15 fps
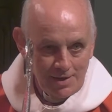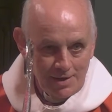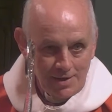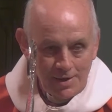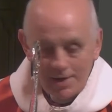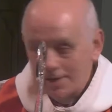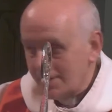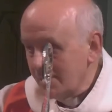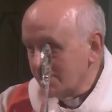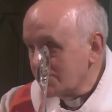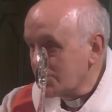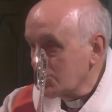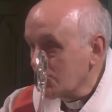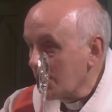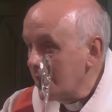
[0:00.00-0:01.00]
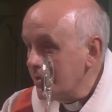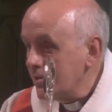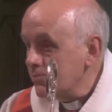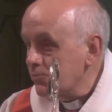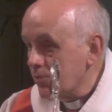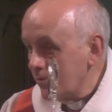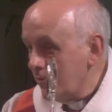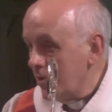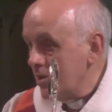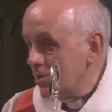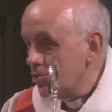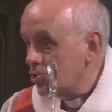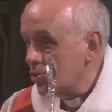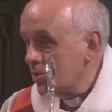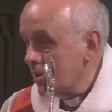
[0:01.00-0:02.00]
It is the greatest
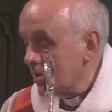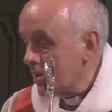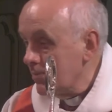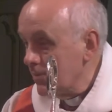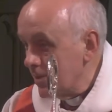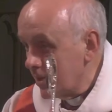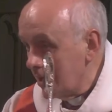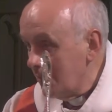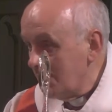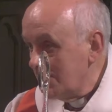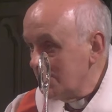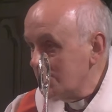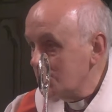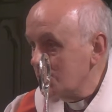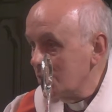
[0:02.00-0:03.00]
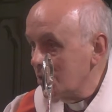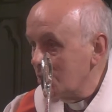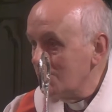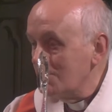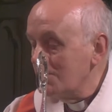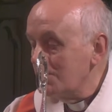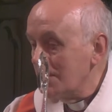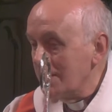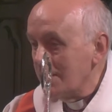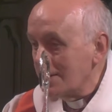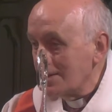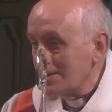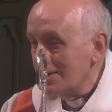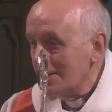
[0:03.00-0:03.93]
privilege that can be given to a human being,